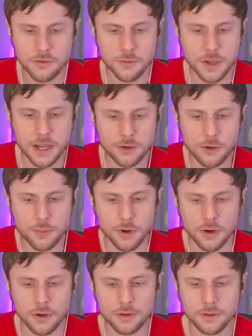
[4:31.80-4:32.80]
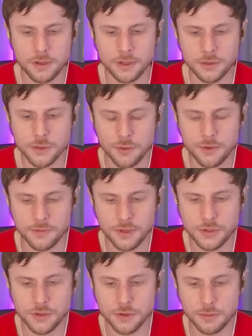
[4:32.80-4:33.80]
The Battery Park, a joint
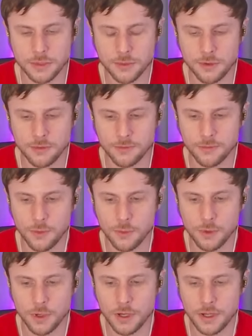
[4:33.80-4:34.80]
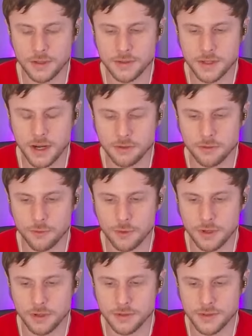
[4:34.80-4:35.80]
venture between Ford and South
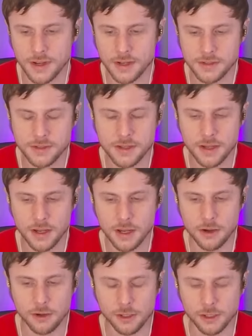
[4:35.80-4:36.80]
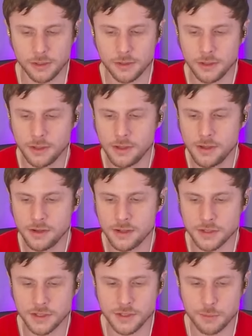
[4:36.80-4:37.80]
Korea's SK On,
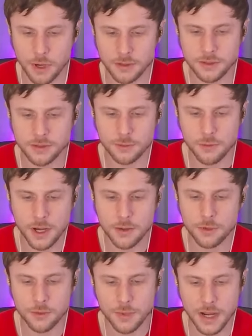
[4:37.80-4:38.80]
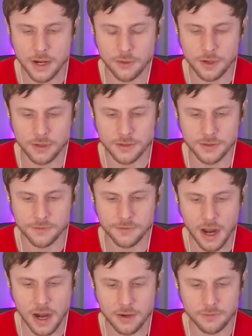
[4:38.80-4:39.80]
is expected to ramp up hiring to
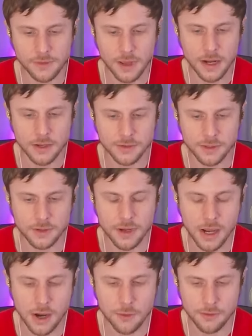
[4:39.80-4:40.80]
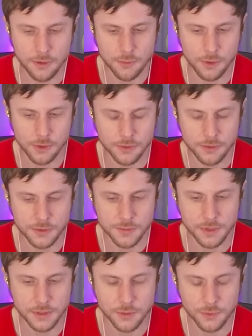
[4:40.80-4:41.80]
5,000 hourly
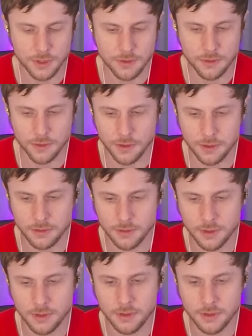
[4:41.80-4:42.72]
workers by 2030.